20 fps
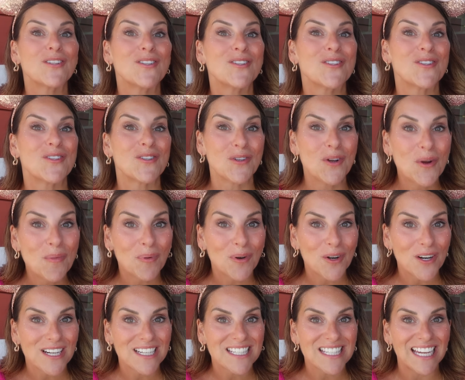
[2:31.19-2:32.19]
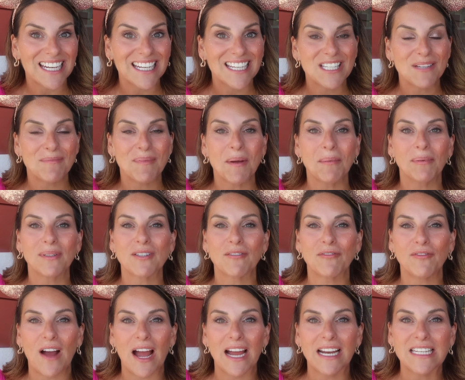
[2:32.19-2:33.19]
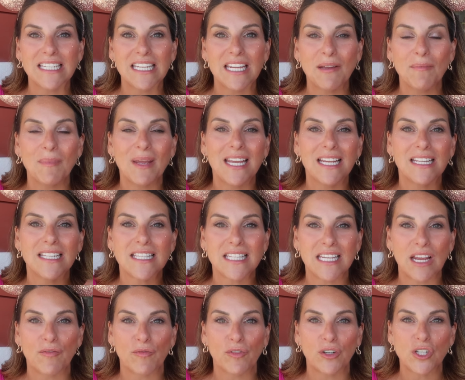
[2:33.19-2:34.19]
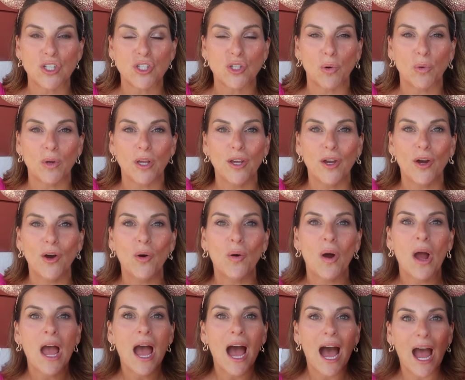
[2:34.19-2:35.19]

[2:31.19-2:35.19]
super excited to be able to find him in San Francisco.